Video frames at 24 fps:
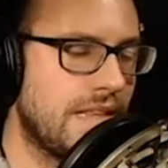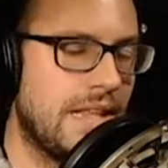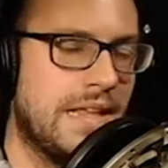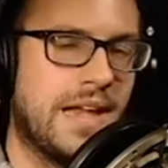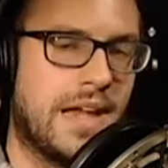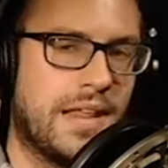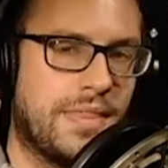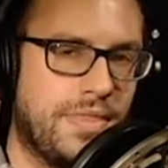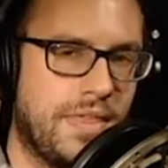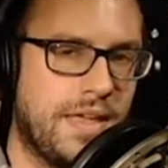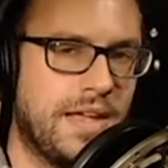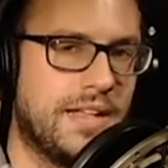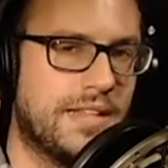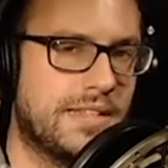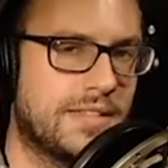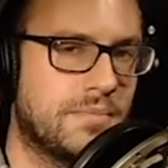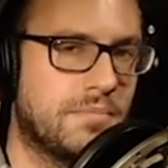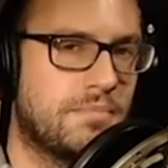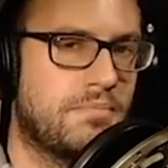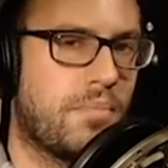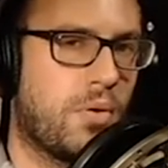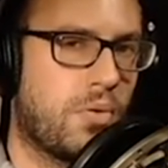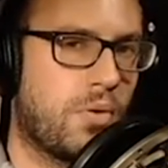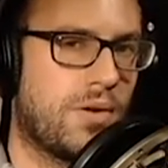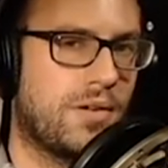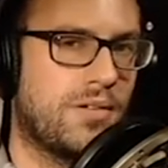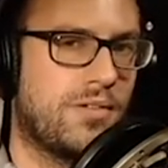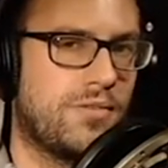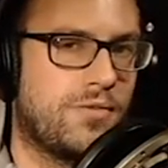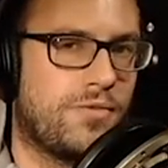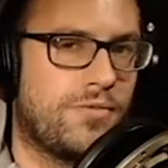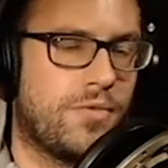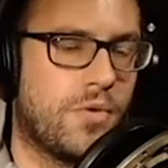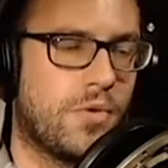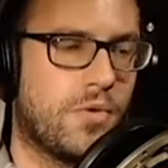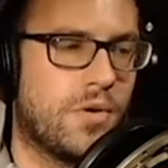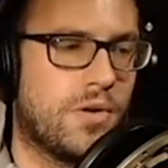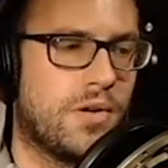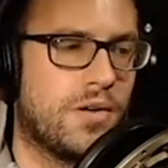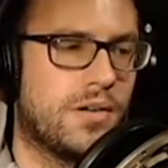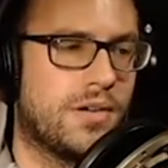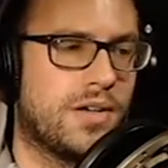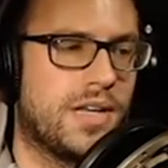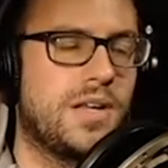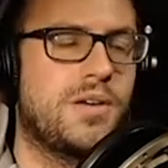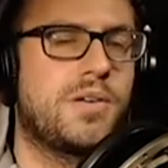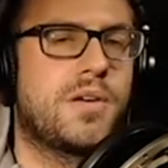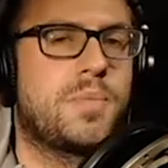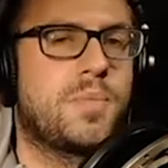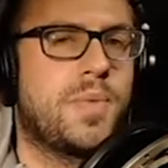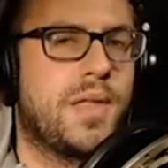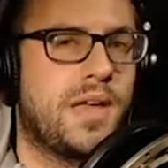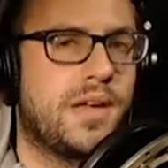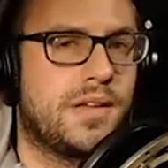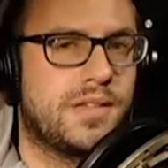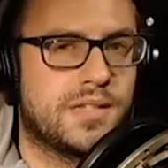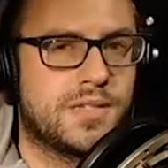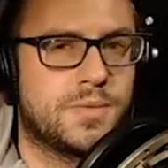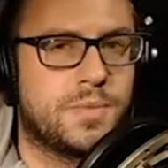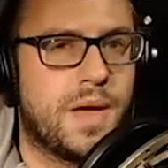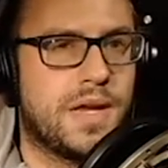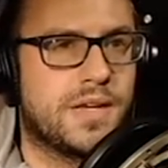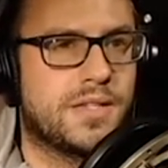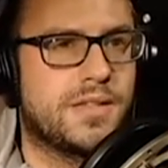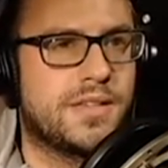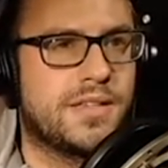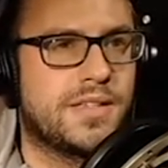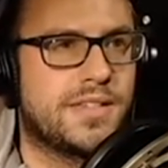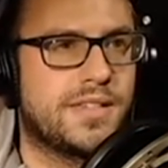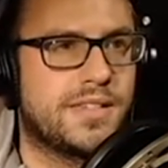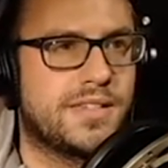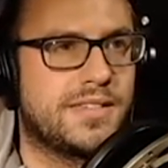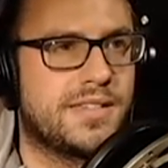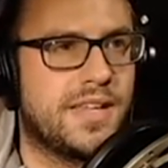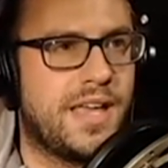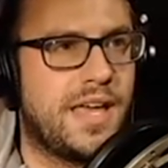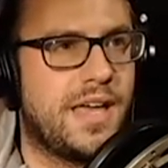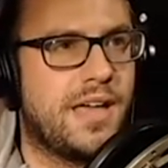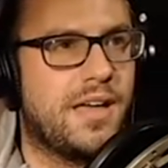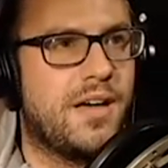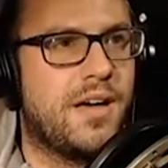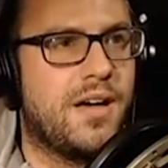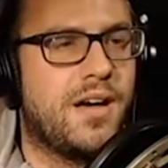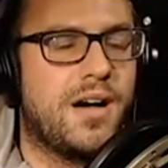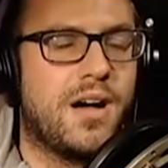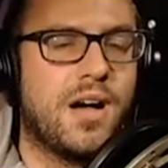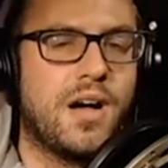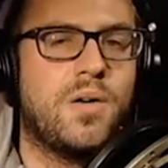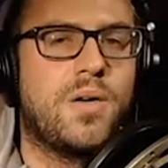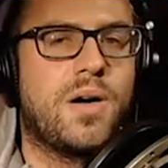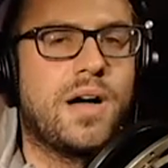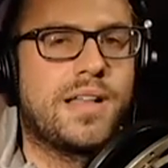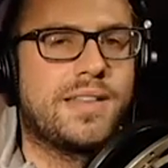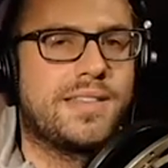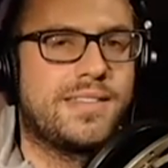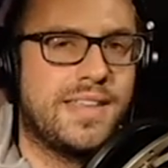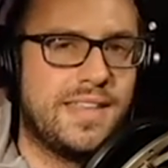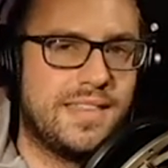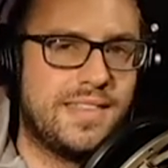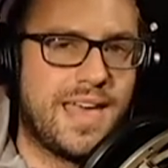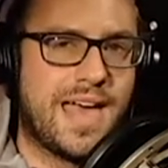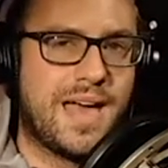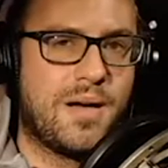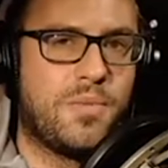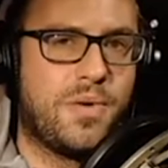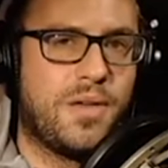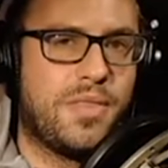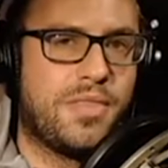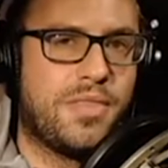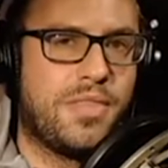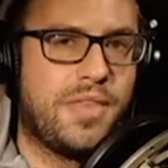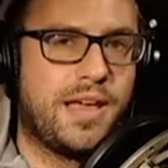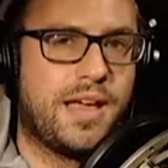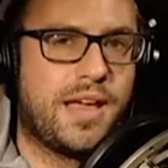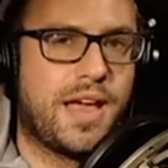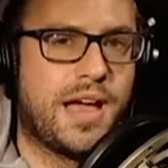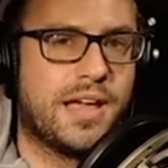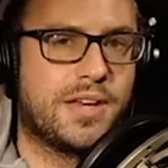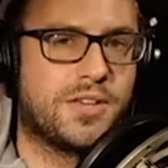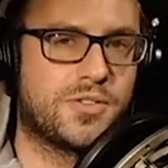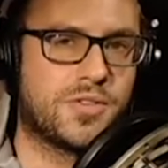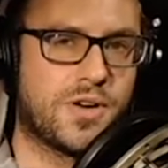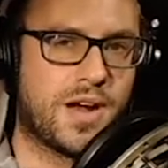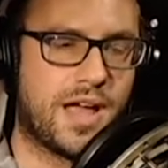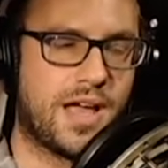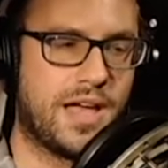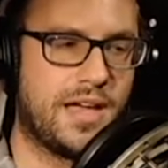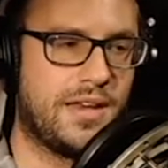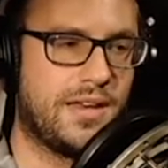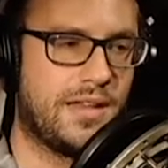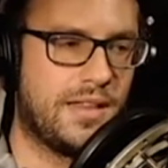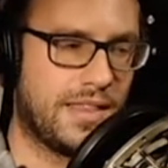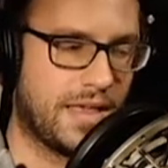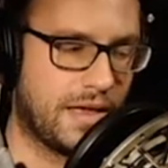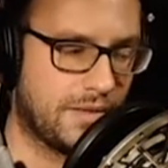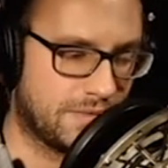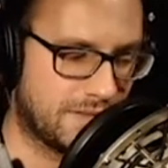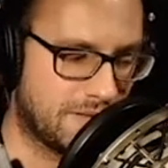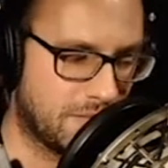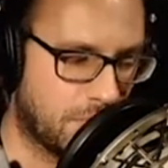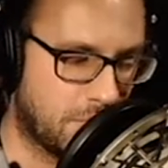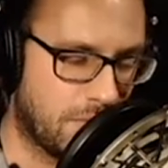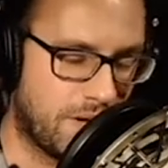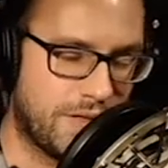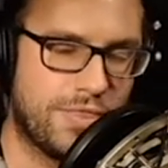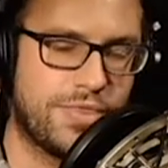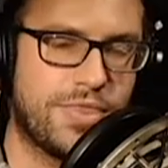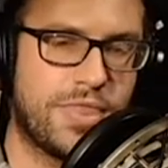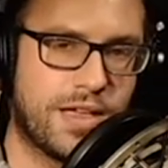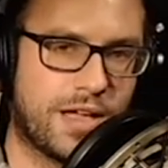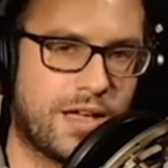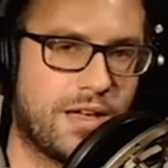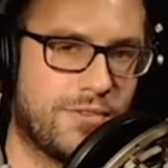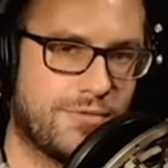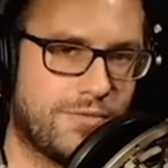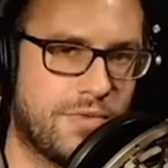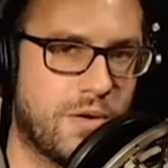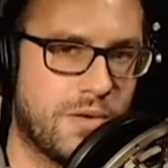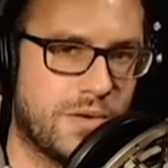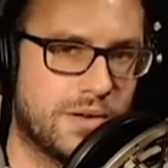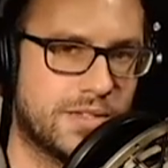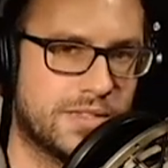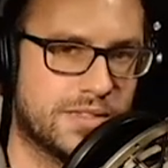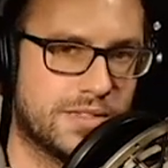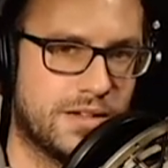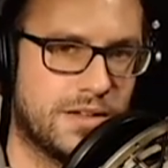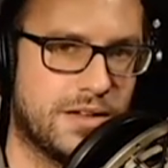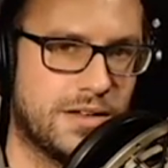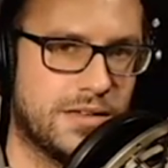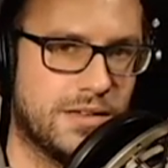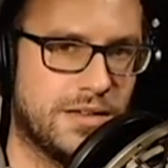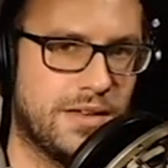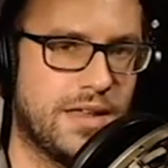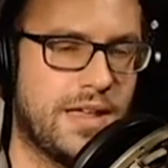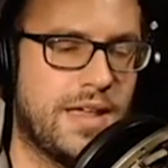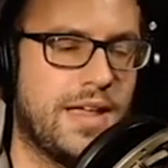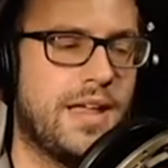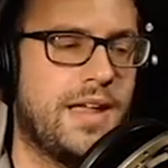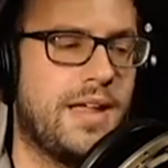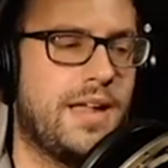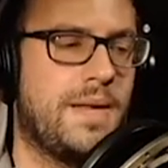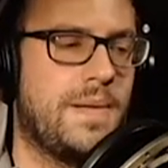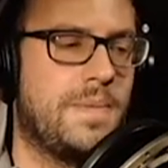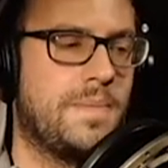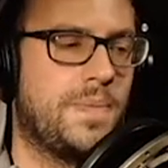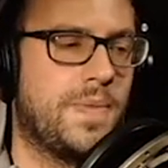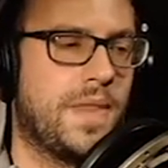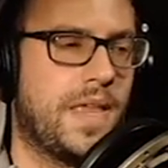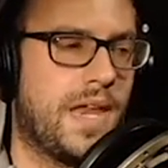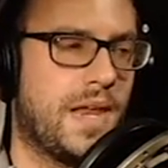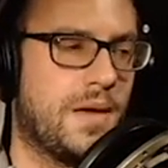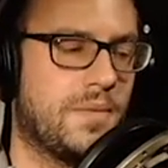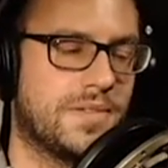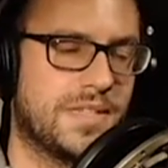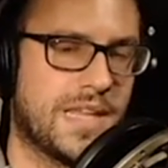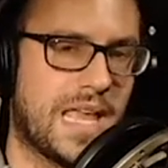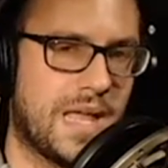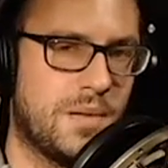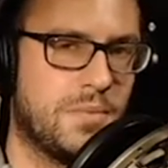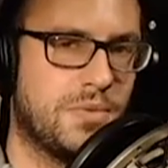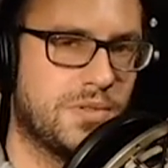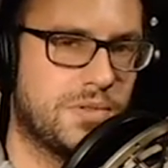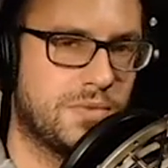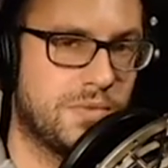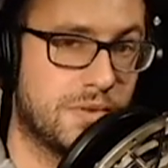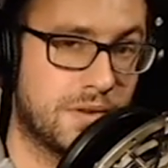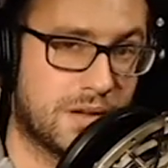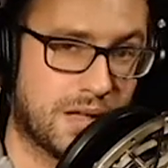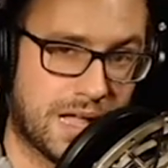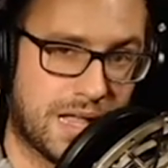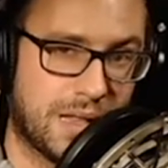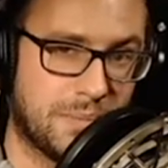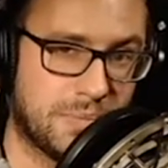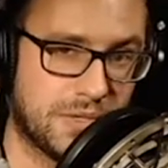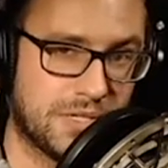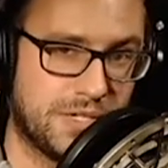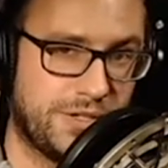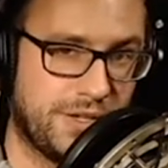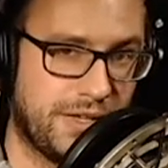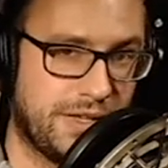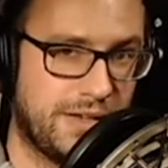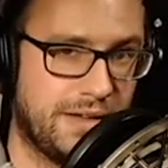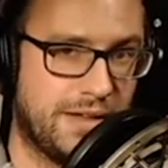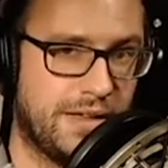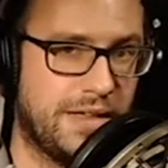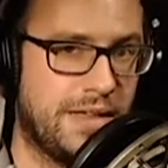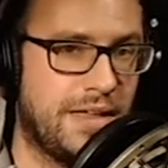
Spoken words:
And I think it's important for newer players, especially, to say, oh, I did that one thing. I tried. That was the one thing I focused on, and I was able to accomplish it.